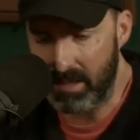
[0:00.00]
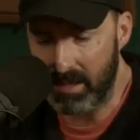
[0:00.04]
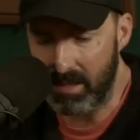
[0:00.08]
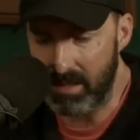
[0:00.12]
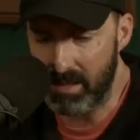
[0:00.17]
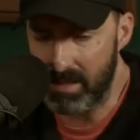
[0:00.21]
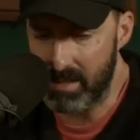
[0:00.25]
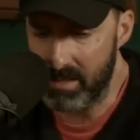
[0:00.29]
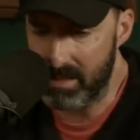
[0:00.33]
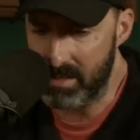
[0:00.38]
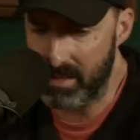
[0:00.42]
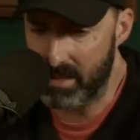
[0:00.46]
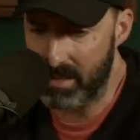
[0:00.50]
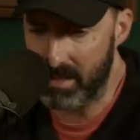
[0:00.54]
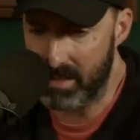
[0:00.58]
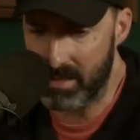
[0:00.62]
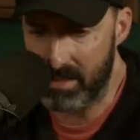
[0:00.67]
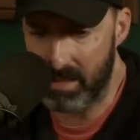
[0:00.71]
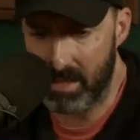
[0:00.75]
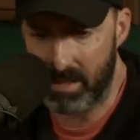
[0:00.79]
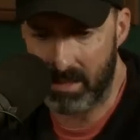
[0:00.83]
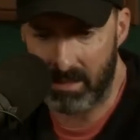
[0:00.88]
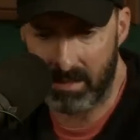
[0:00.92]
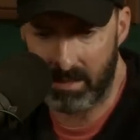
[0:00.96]
this and
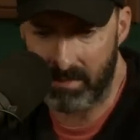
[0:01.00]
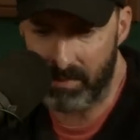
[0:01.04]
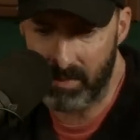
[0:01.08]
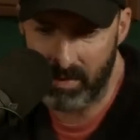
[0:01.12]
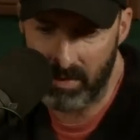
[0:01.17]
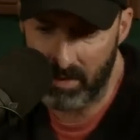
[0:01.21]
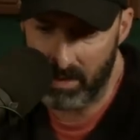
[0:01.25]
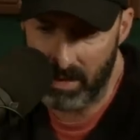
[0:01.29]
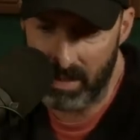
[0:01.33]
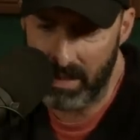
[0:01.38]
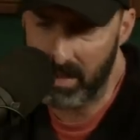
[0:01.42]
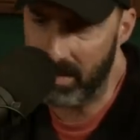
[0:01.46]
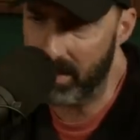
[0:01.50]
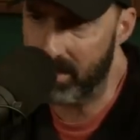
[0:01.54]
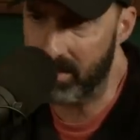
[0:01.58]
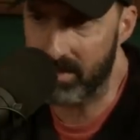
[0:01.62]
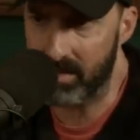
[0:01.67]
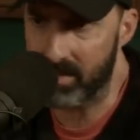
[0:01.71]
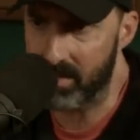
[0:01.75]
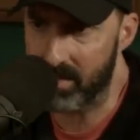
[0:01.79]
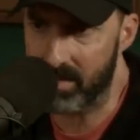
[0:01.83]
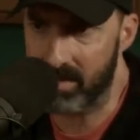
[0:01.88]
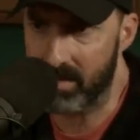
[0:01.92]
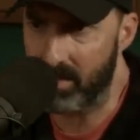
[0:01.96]
it's like if you don't like it you
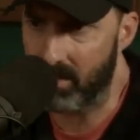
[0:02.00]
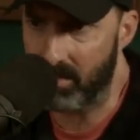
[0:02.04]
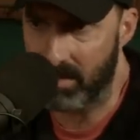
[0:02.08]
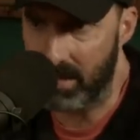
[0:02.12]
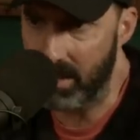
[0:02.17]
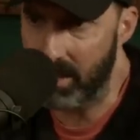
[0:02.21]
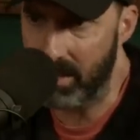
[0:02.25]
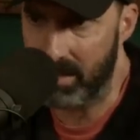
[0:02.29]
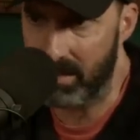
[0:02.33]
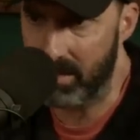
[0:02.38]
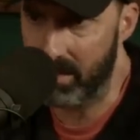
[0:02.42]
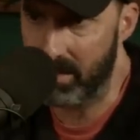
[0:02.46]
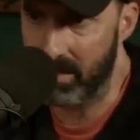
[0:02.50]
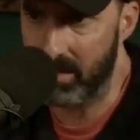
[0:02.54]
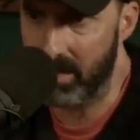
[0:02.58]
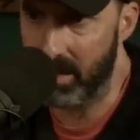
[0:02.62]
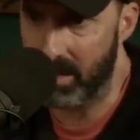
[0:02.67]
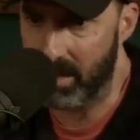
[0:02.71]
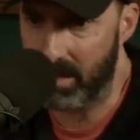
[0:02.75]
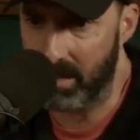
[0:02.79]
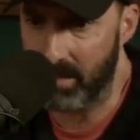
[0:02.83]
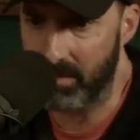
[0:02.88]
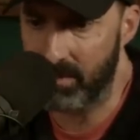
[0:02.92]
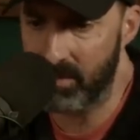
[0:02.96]
just don't eat
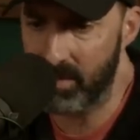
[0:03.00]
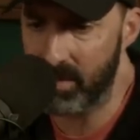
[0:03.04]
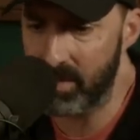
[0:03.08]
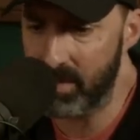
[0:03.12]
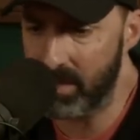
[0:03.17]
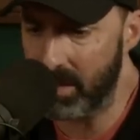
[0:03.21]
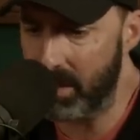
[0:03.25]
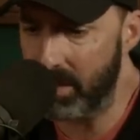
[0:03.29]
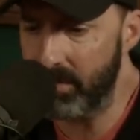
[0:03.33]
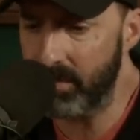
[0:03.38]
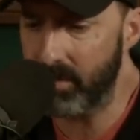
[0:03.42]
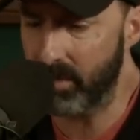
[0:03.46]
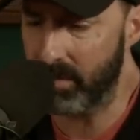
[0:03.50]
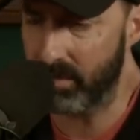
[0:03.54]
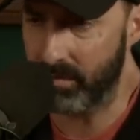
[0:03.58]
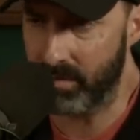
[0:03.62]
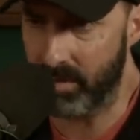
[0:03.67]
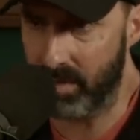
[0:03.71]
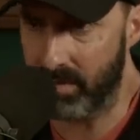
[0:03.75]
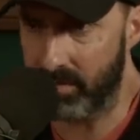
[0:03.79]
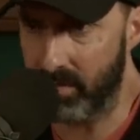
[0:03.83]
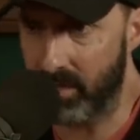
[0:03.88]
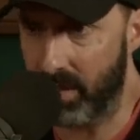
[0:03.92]
like if there's liver in front of you